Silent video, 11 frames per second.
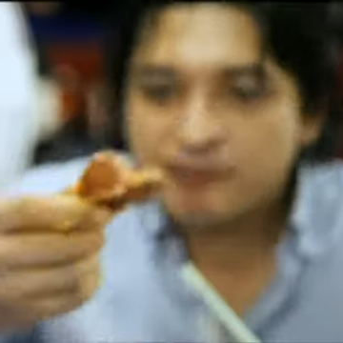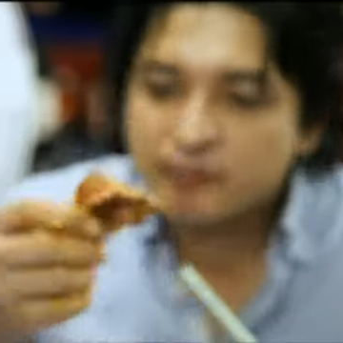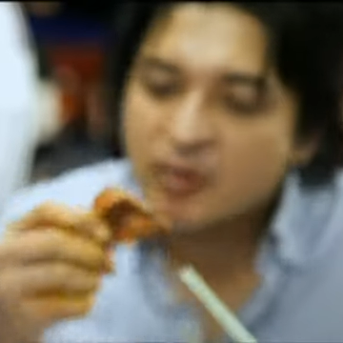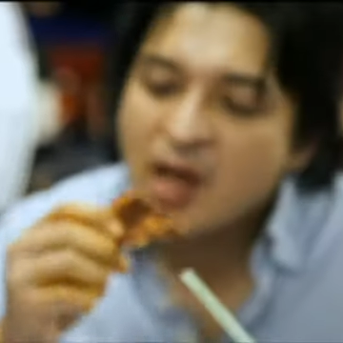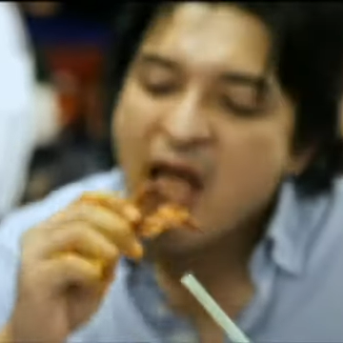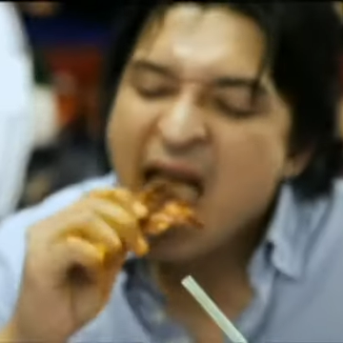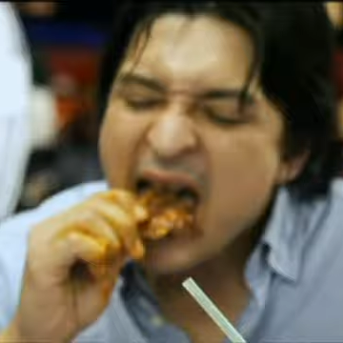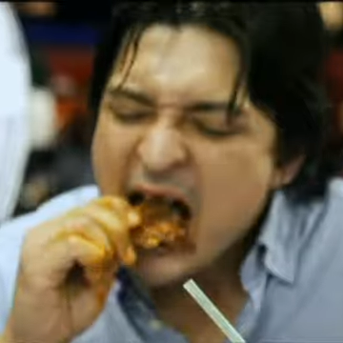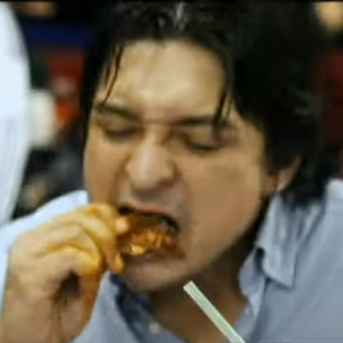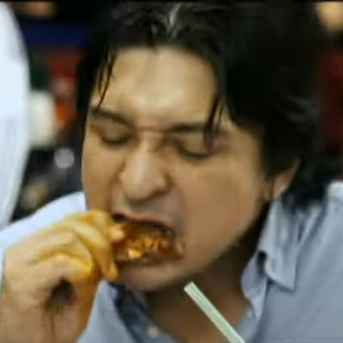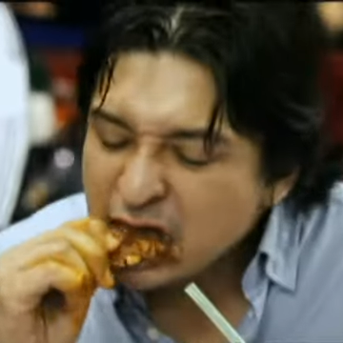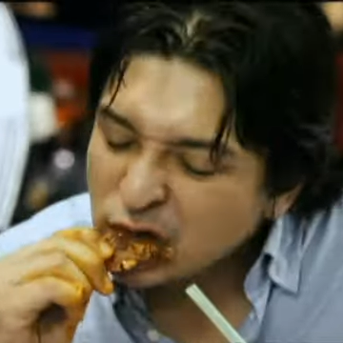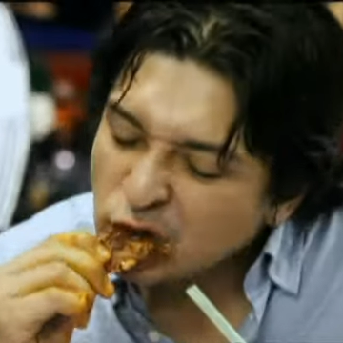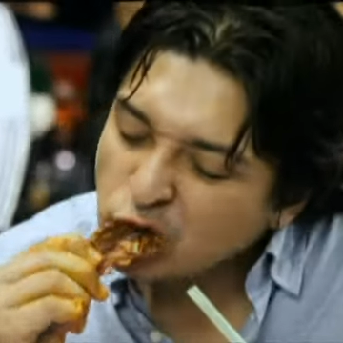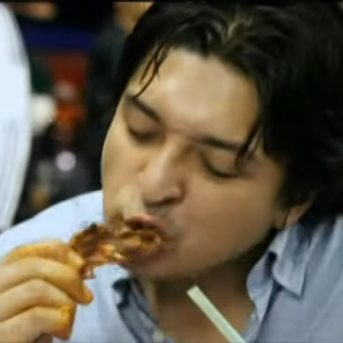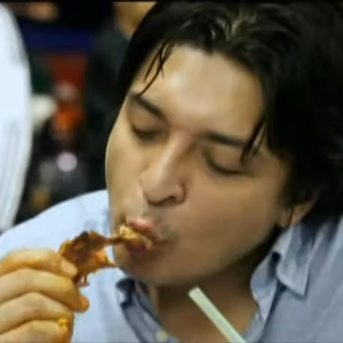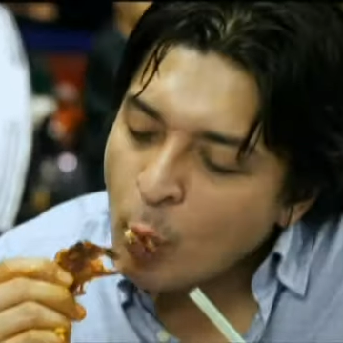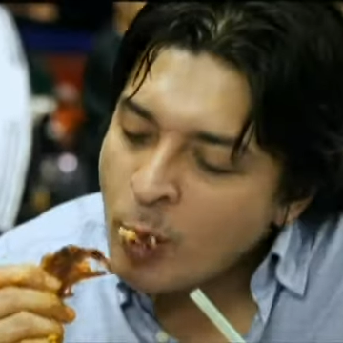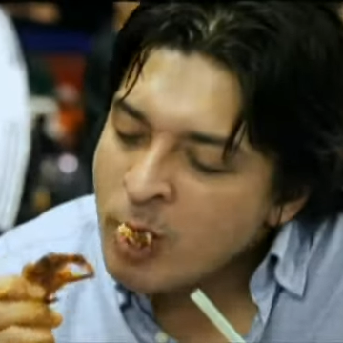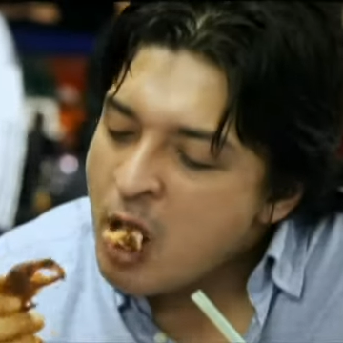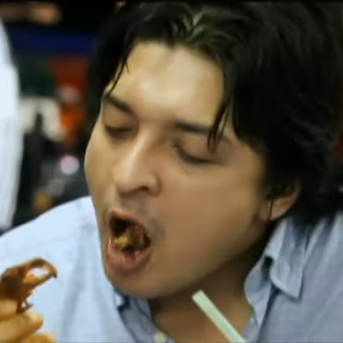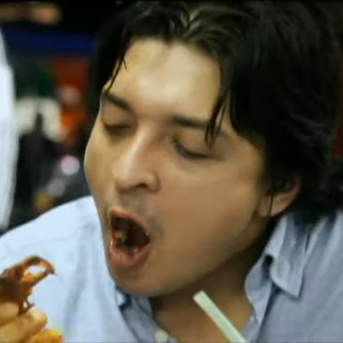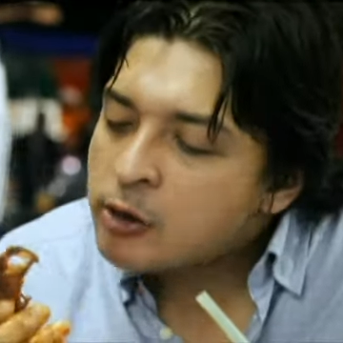this sensation, and I feel it has